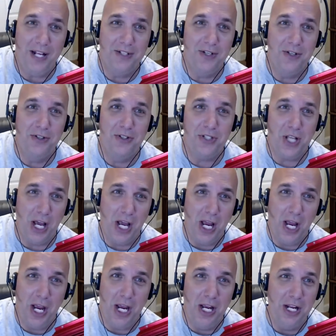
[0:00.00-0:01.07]
is
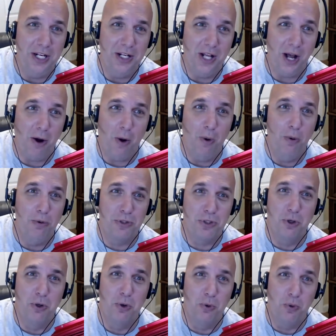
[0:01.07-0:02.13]
insane! That old
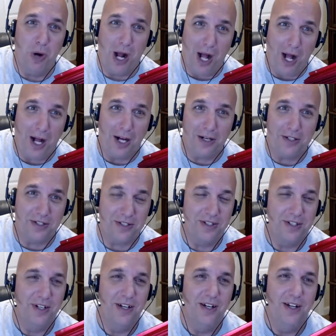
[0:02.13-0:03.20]
school yeah. rocks."
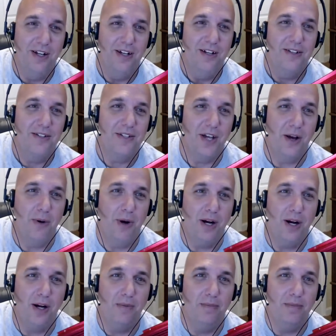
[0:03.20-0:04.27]
So,
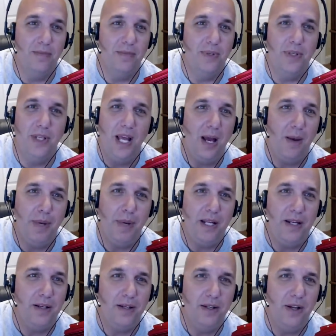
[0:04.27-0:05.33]
um, yeah, I
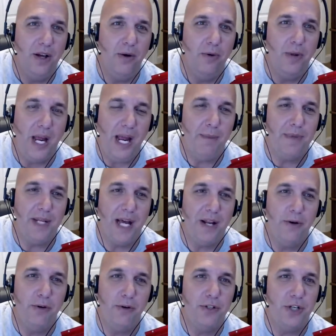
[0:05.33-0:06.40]
mean, you know, amp
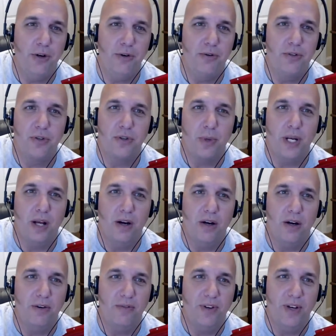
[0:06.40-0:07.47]
dyno shows
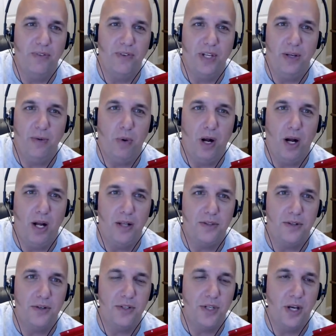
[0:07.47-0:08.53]
350
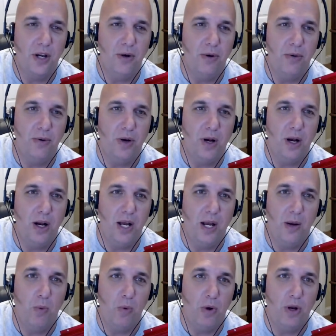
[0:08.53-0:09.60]
watts or so uh,
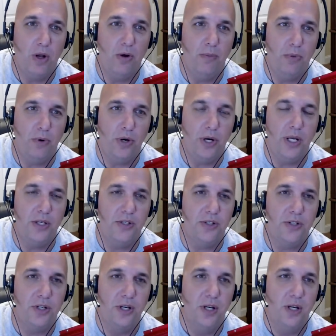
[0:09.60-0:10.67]
at one ohm
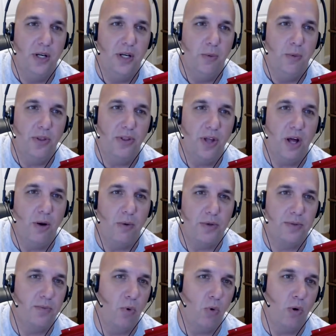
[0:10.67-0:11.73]
bridged. We thought it
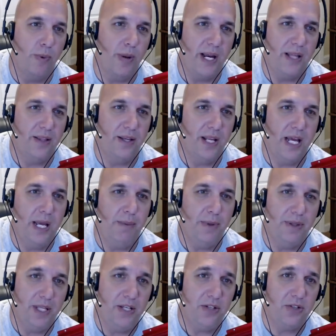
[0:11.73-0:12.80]
was more back in the day,
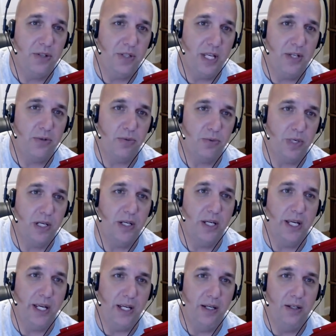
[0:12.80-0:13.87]
but these these
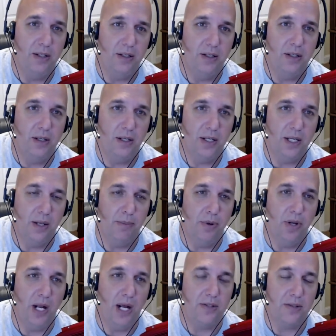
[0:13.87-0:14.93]
really can
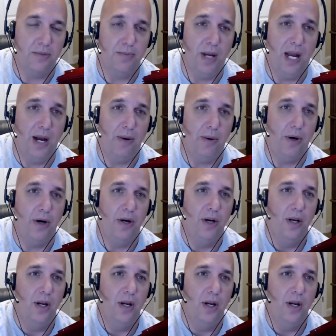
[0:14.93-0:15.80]
put out some power